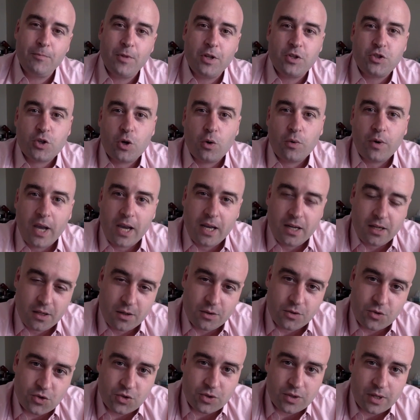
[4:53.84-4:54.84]
it's okay to
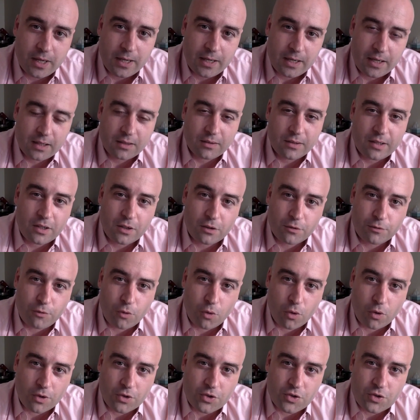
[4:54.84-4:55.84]
use illegal
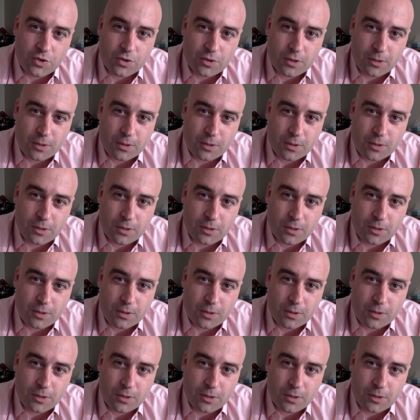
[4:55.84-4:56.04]
force